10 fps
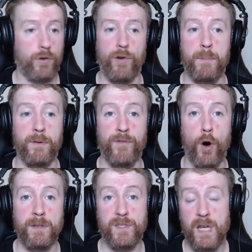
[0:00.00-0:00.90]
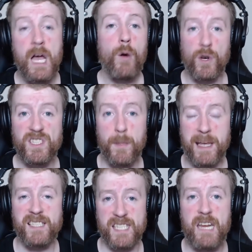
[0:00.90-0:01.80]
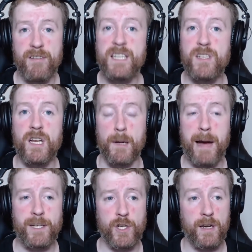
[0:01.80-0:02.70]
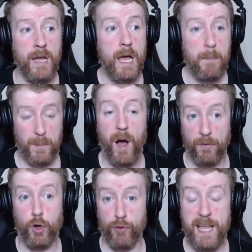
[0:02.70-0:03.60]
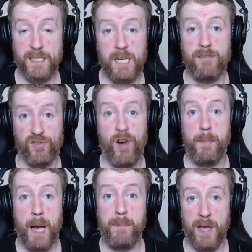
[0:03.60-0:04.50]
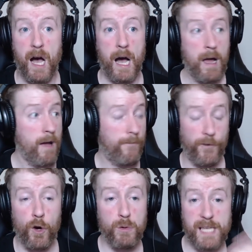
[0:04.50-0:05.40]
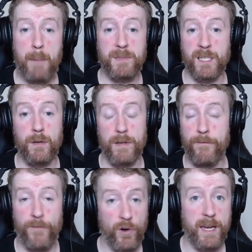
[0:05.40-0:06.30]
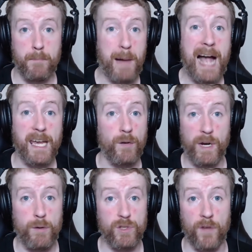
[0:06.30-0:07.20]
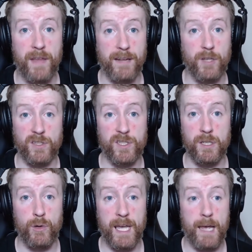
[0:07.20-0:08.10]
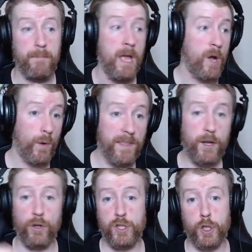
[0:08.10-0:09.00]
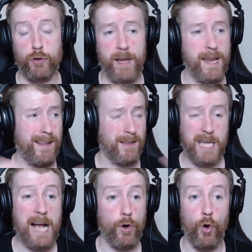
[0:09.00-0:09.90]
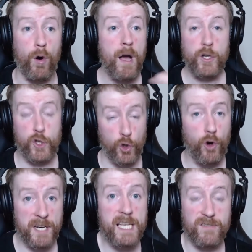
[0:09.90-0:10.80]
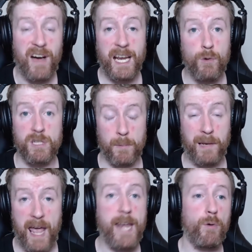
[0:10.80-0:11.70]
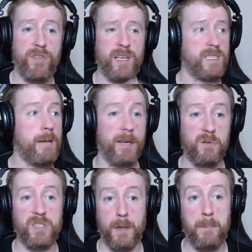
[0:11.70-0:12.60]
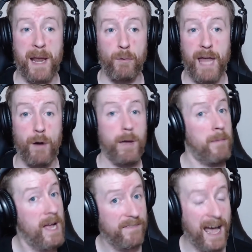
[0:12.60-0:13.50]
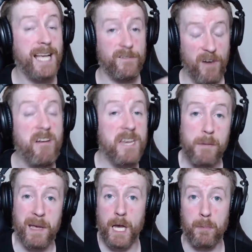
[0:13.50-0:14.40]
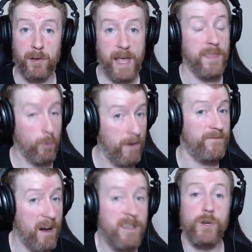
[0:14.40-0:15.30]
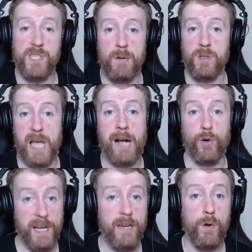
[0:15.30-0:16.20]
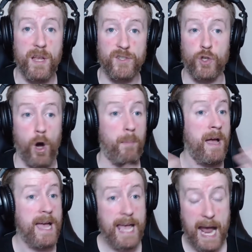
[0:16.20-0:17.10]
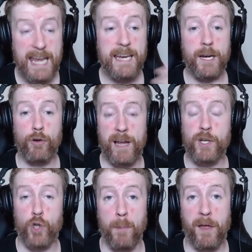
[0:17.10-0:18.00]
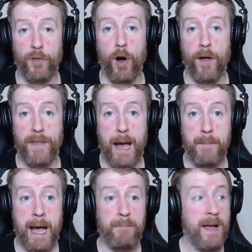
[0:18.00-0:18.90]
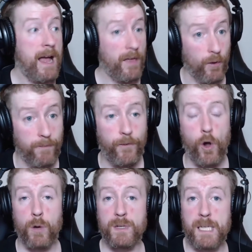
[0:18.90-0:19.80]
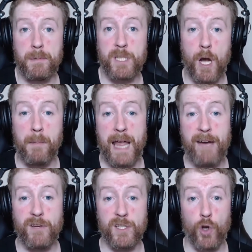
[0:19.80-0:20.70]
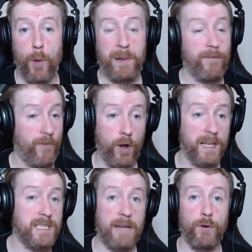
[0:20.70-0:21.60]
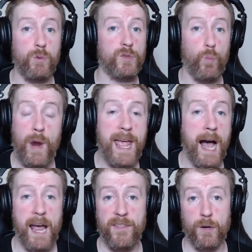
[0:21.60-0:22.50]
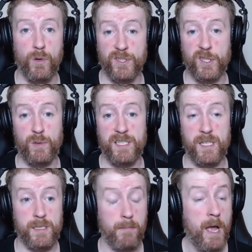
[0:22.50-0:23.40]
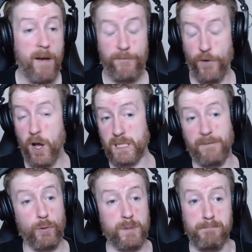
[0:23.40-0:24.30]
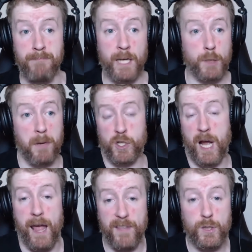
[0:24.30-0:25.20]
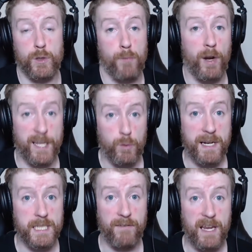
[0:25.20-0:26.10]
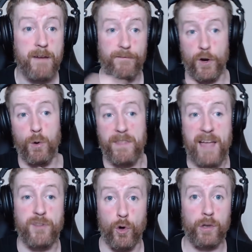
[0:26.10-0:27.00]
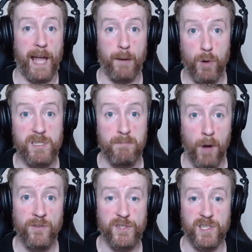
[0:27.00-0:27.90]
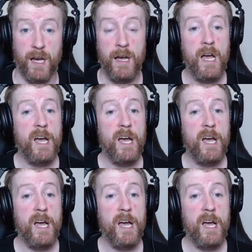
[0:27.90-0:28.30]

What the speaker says: great performance. Wasn't the best series you can imagine, but a great series for MiBR. Fur was absolutely fucking banging when he was on that Dust 2 game. When they got to Train, Taco showed his value as a player. Anyone who thinks Team Liquid's going to be better without him, that is very debatable yet. They were a very good team with Taco, and he knew his job. And he did a great job, I thought, on that map. I thought Fallen was able to come alive with his AWPing. Fallen's level was way higher than it was in Swiss system. Fur's level was much, much higher. This was more like 2017 Fur when they had the old lineup, where it was a monster.